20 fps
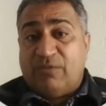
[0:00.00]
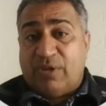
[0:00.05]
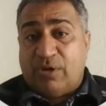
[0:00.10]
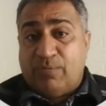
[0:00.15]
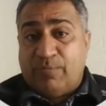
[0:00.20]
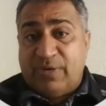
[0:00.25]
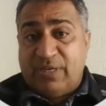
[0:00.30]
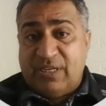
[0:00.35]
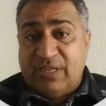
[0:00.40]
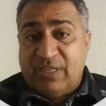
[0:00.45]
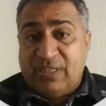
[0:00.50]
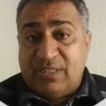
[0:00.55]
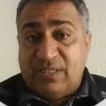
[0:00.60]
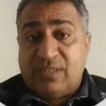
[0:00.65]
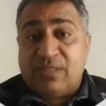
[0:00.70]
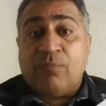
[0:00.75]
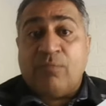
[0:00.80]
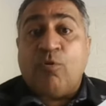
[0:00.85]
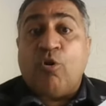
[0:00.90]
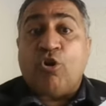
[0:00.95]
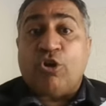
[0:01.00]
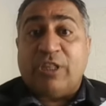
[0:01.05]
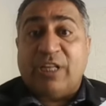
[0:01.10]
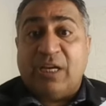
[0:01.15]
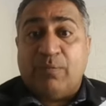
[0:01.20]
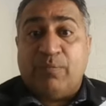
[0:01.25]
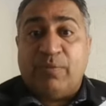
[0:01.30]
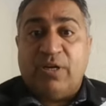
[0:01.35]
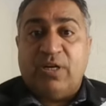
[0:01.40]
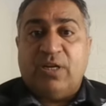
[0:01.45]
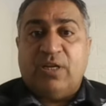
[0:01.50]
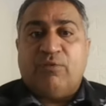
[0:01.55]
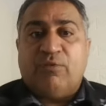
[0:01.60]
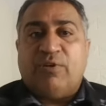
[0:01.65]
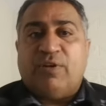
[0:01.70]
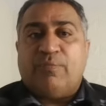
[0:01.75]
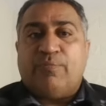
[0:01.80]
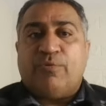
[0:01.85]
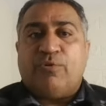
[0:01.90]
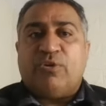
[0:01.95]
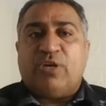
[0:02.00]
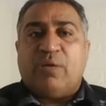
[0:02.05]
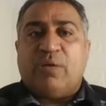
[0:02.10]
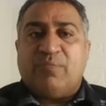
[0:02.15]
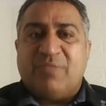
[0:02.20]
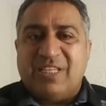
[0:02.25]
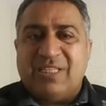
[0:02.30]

our operating system or that particular program.